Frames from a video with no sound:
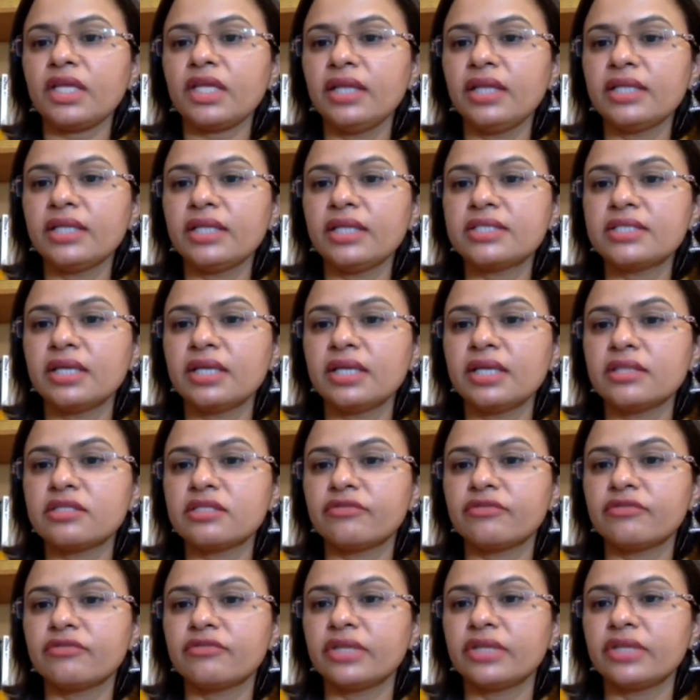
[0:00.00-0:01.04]
That's the
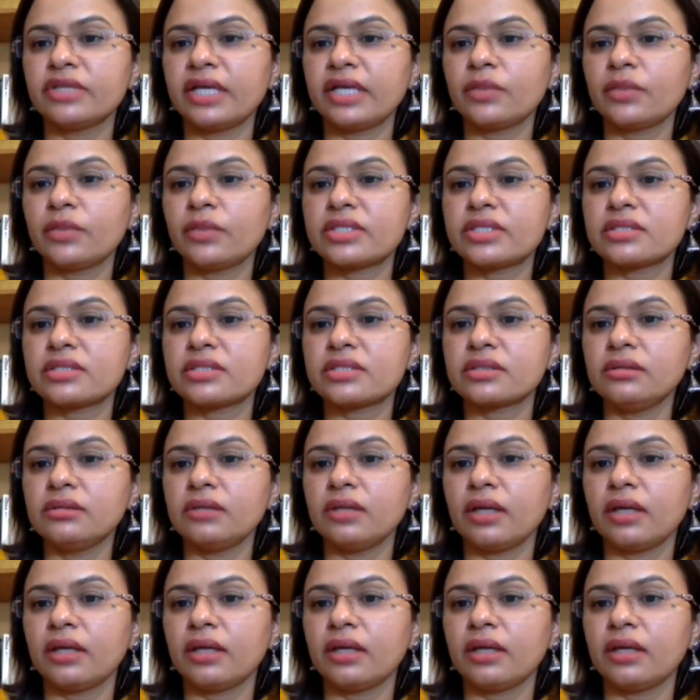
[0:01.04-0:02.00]
answer for that question.